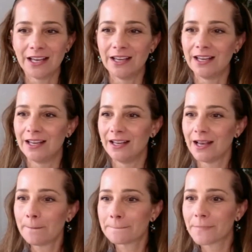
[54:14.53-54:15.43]

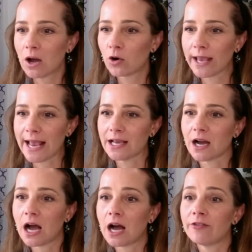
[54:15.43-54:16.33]
Yep. Okay,
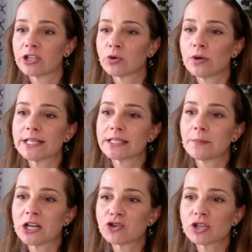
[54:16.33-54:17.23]
uh, Victoria says,
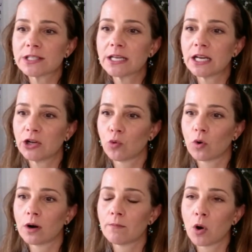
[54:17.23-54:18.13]
I'm interested in
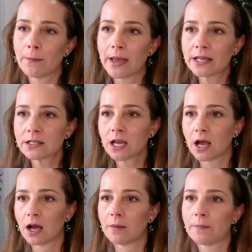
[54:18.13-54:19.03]
your
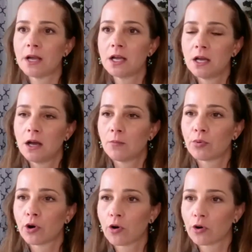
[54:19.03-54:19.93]
momentum
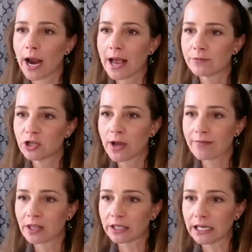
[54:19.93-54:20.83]
program. Do you
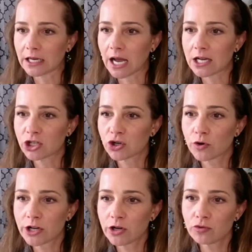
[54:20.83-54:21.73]
have the link? I
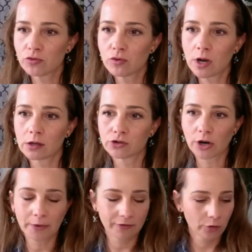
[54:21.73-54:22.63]
sure do. I'll
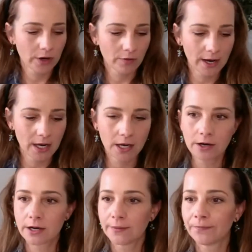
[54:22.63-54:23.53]
drop it for you right
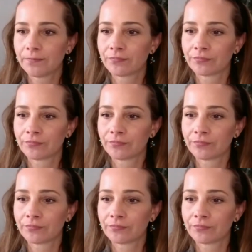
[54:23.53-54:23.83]
here.